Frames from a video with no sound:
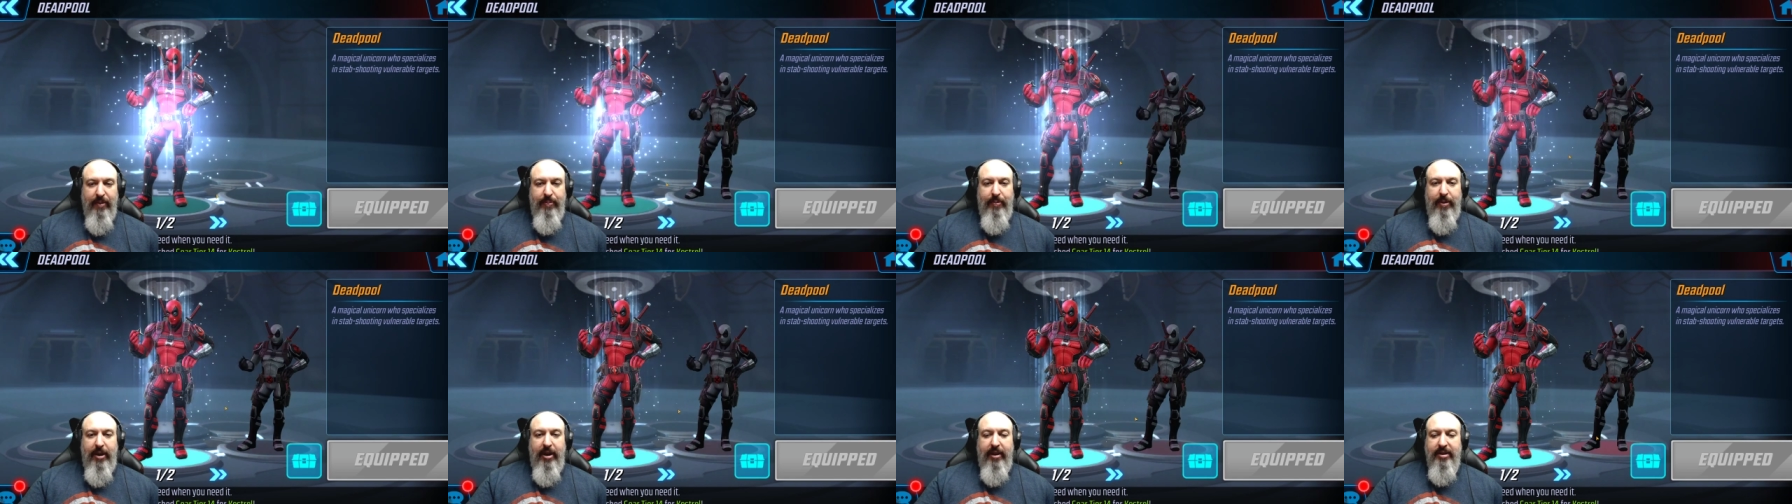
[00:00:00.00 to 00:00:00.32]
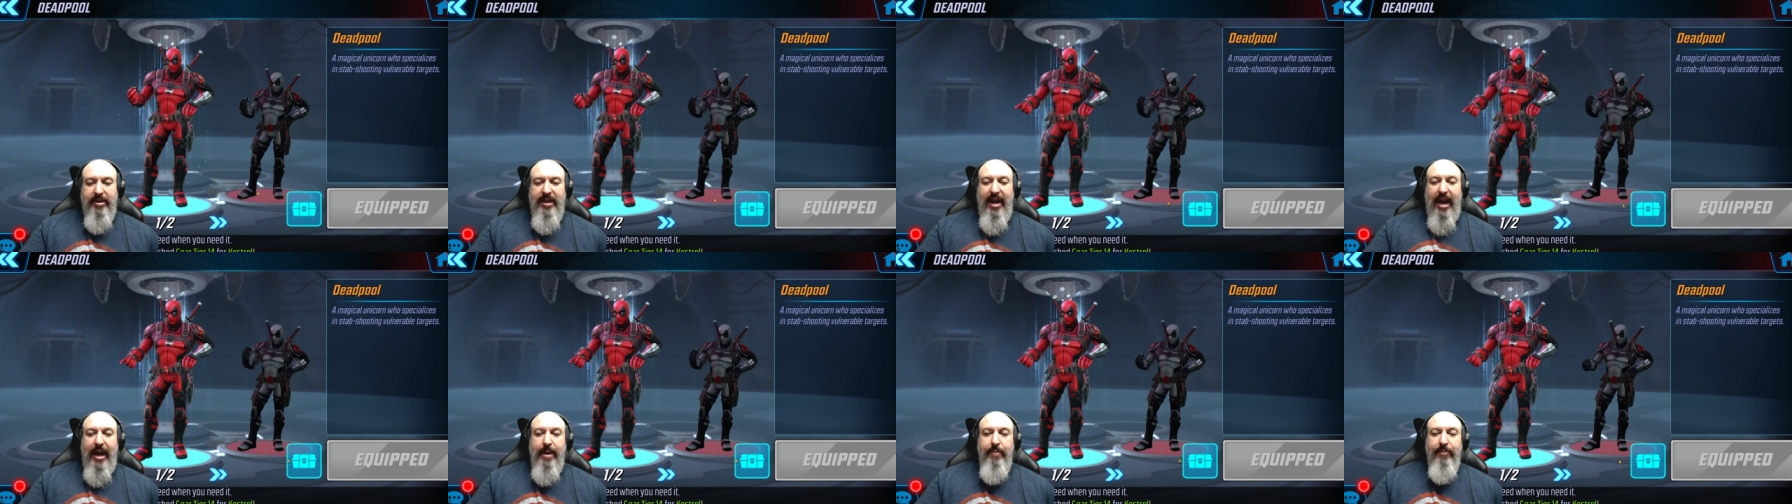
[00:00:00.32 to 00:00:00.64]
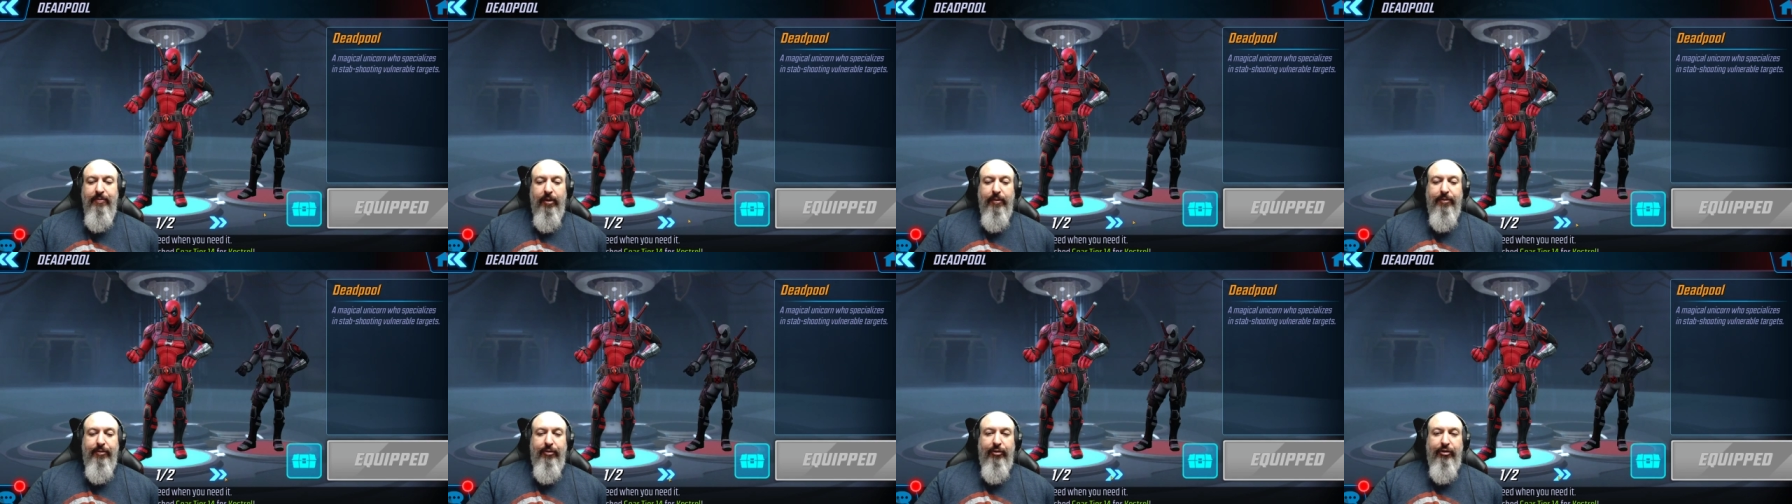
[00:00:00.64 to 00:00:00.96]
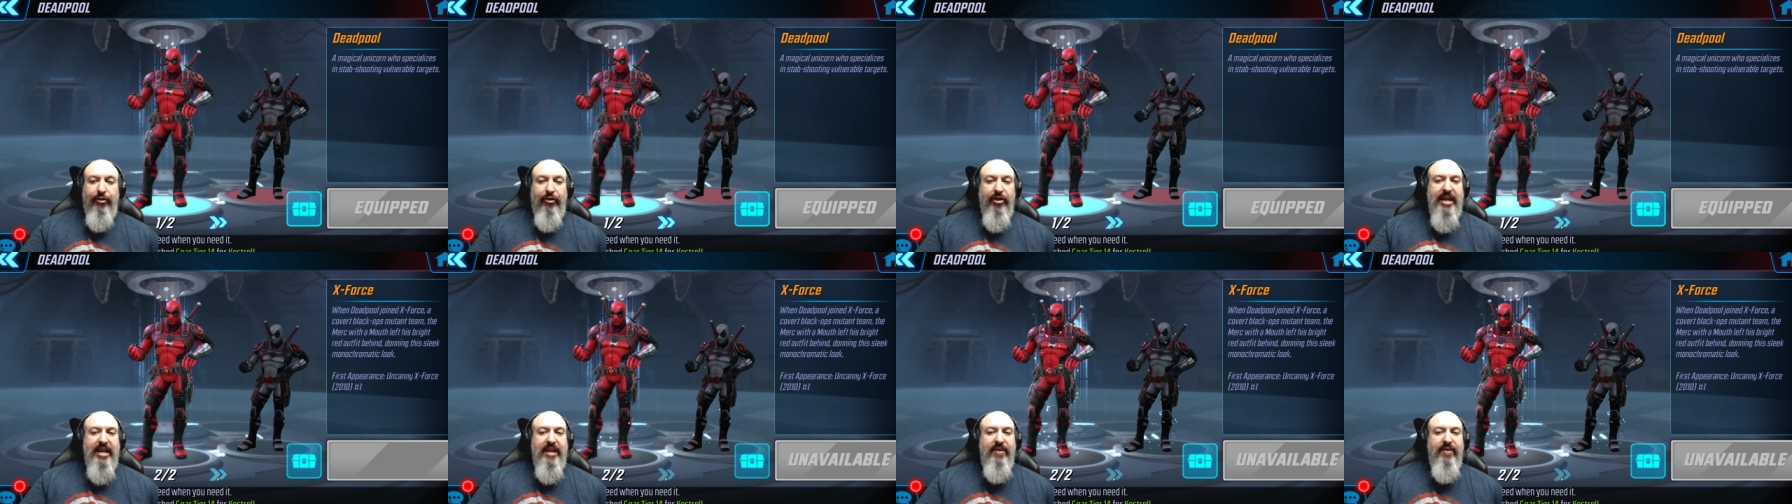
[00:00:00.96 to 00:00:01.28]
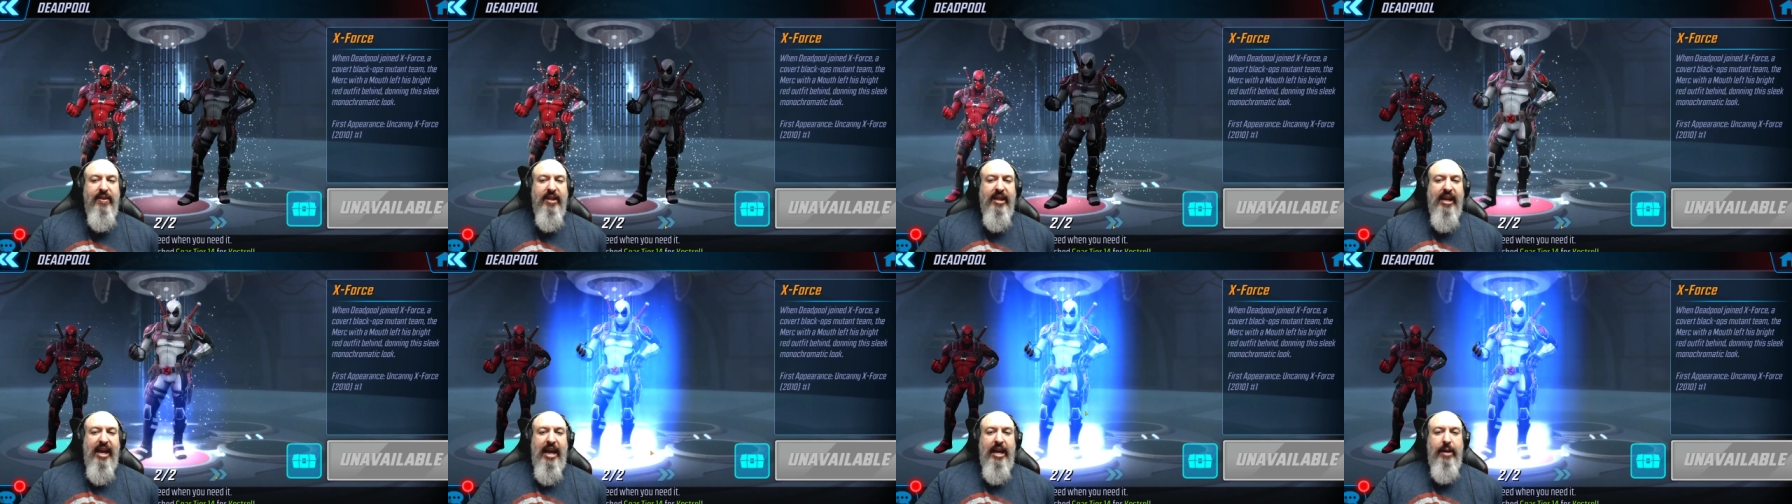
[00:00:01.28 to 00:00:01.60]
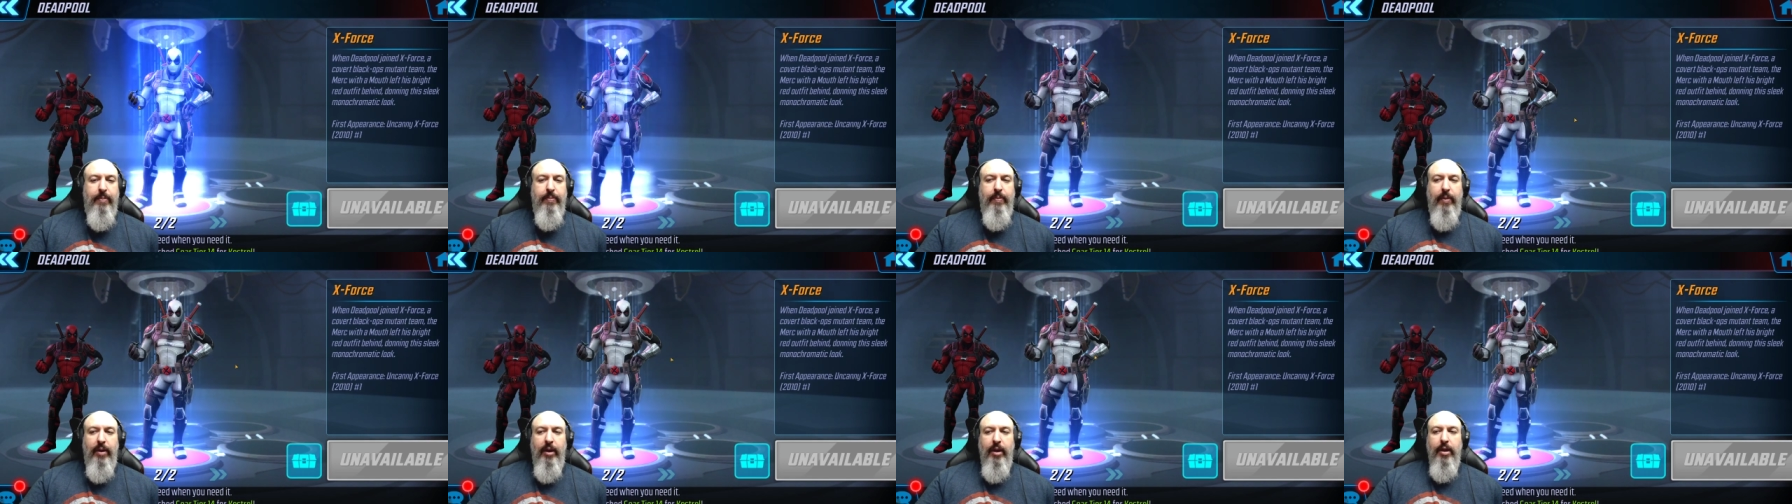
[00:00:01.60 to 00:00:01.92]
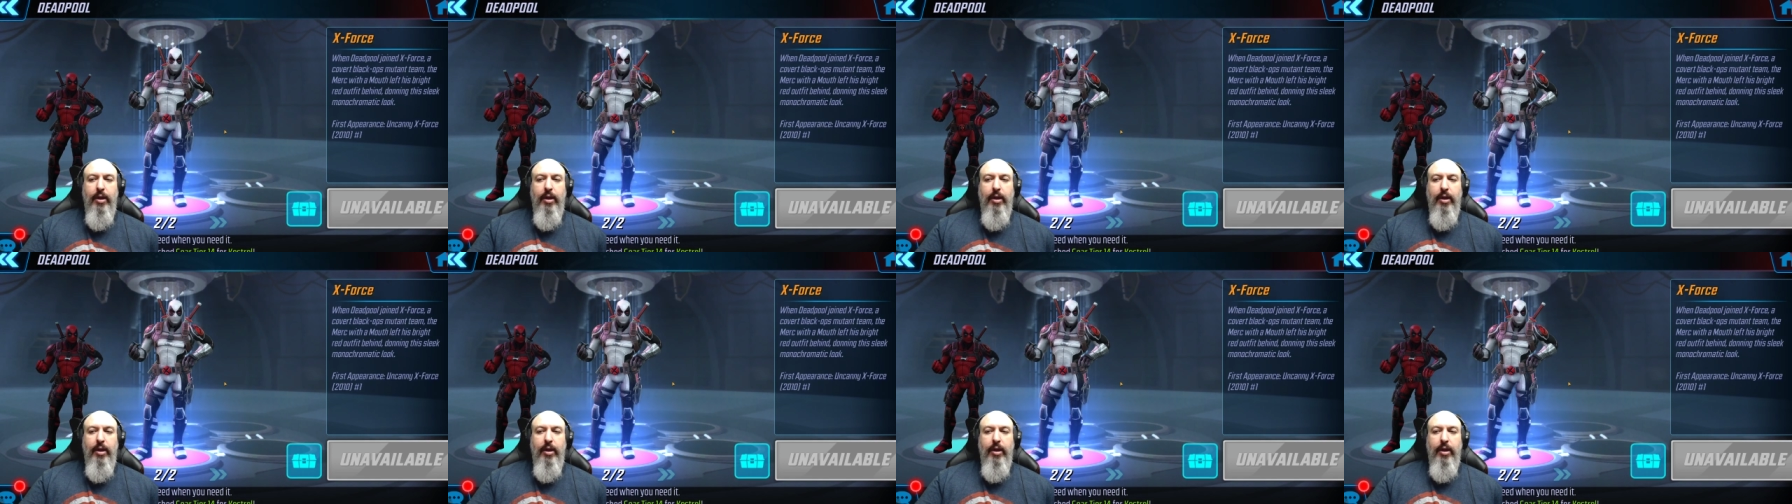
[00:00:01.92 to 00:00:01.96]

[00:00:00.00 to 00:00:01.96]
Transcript: period of time for free in the game.